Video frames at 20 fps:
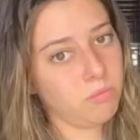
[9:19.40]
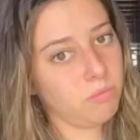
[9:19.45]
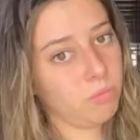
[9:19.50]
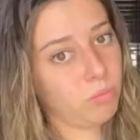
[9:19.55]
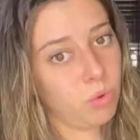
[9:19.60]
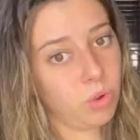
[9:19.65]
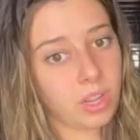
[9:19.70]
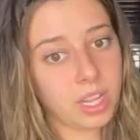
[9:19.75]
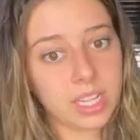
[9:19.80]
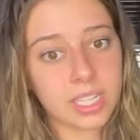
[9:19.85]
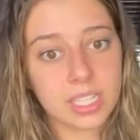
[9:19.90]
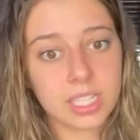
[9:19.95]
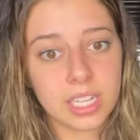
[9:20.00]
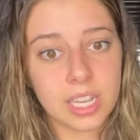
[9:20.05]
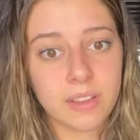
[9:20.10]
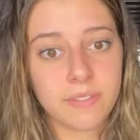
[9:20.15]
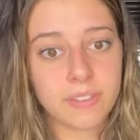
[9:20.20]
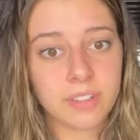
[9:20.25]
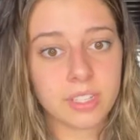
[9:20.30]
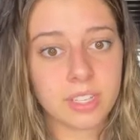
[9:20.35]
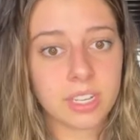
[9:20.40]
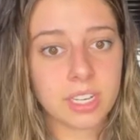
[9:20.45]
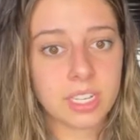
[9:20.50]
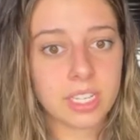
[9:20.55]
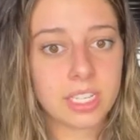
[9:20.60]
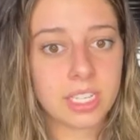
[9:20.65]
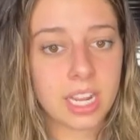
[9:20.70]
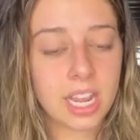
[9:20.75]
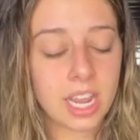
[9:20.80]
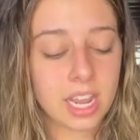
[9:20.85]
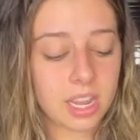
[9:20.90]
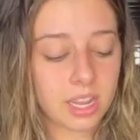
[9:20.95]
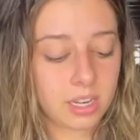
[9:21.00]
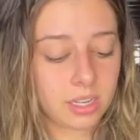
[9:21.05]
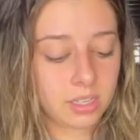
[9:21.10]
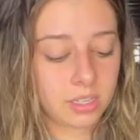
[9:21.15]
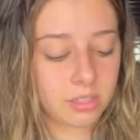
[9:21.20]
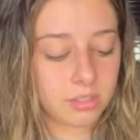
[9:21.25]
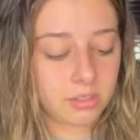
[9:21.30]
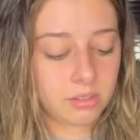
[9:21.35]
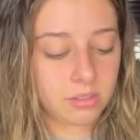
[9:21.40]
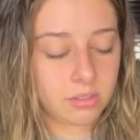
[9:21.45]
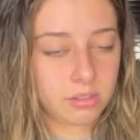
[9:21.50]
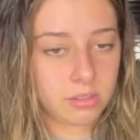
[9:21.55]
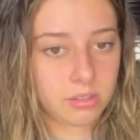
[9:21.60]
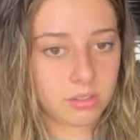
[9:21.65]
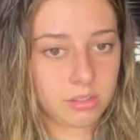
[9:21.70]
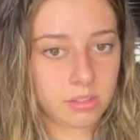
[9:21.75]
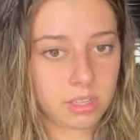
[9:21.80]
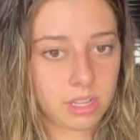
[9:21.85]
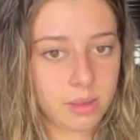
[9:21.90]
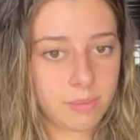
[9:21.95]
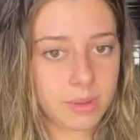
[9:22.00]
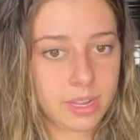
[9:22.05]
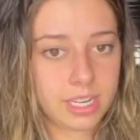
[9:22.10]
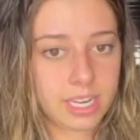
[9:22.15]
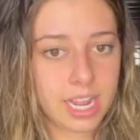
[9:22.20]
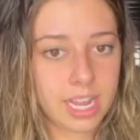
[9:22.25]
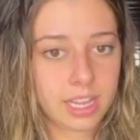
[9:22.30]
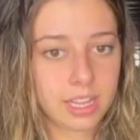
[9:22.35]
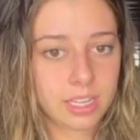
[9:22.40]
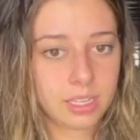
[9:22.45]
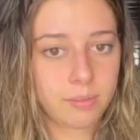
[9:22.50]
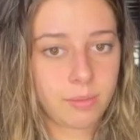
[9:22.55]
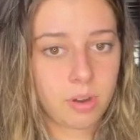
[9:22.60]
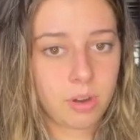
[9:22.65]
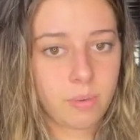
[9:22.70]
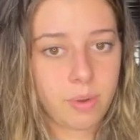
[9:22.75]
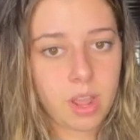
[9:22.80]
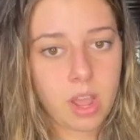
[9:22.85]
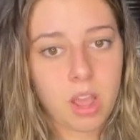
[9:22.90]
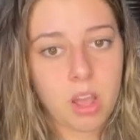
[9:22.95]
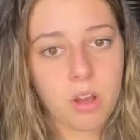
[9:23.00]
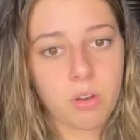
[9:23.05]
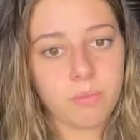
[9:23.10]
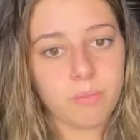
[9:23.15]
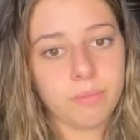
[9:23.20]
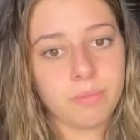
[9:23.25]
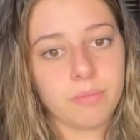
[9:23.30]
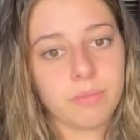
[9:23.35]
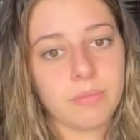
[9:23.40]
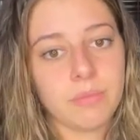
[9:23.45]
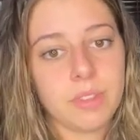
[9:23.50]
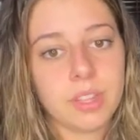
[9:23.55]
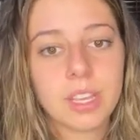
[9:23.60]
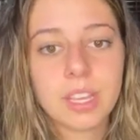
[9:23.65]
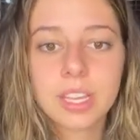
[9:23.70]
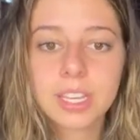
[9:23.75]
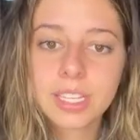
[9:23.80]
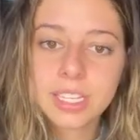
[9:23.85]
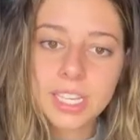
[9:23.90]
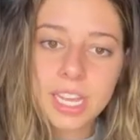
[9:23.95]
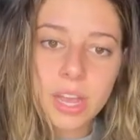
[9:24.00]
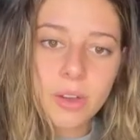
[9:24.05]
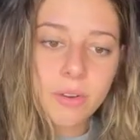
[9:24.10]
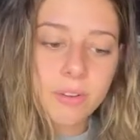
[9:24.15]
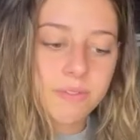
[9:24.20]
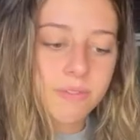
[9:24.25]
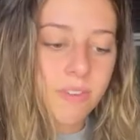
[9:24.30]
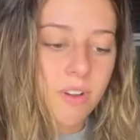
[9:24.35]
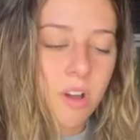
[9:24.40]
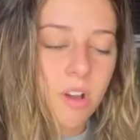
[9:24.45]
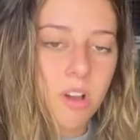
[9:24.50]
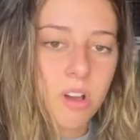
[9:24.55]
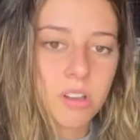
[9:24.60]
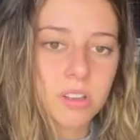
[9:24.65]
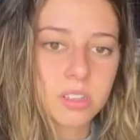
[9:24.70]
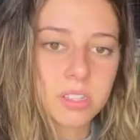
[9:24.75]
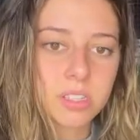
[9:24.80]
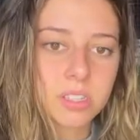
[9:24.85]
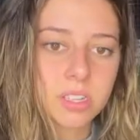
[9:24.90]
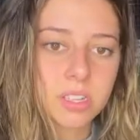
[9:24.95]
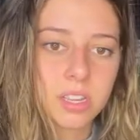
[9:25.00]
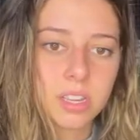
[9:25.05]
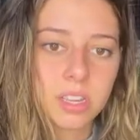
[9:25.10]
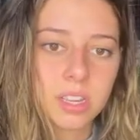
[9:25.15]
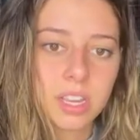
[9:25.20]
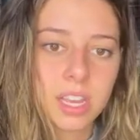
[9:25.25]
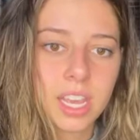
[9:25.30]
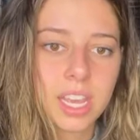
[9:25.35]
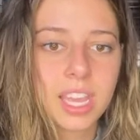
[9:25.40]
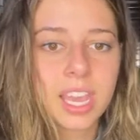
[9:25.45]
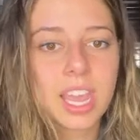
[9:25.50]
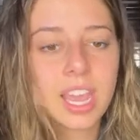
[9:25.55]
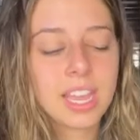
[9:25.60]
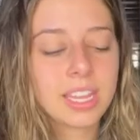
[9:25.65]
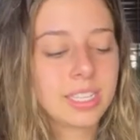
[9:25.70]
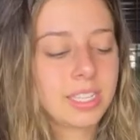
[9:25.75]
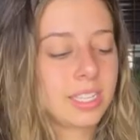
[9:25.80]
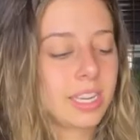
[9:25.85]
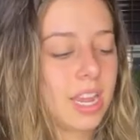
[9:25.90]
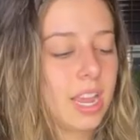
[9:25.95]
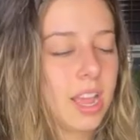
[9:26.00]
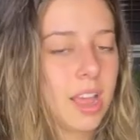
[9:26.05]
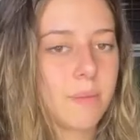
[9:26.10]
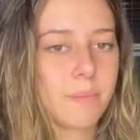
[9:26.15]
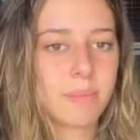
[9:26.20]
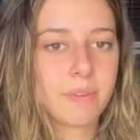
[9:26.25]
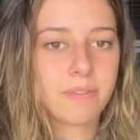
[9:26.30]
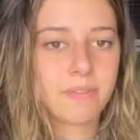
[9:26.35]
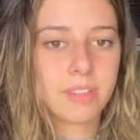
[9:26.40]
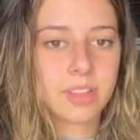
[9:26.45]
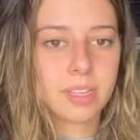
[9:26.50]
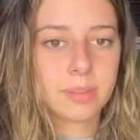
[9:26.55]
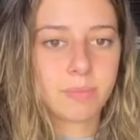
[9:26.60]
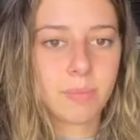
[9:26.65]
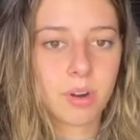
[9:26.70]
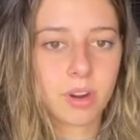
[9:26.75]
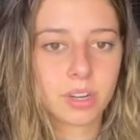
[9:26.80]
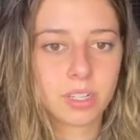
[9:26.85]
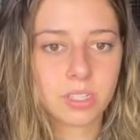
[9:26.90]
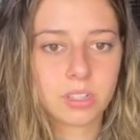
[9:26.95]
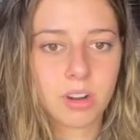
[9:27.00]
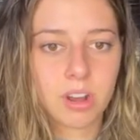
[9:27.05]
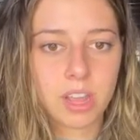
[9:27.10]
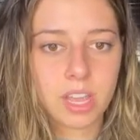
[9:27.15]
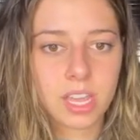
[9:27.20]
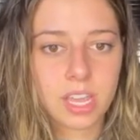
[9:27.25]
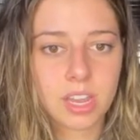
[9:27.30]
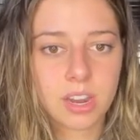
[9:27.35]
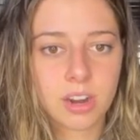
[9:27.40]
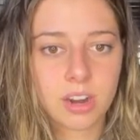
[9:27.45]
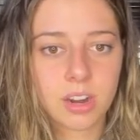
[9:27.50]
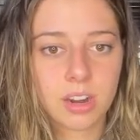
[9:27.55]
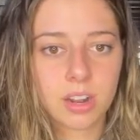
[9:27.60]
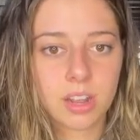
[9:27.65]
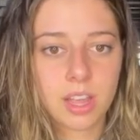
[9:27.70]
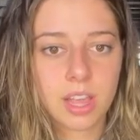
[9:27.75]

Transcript: Well, let's see if it's gonna stand. Let me take this part away. Oh, see how it falls? It can't stay up if this part's not here.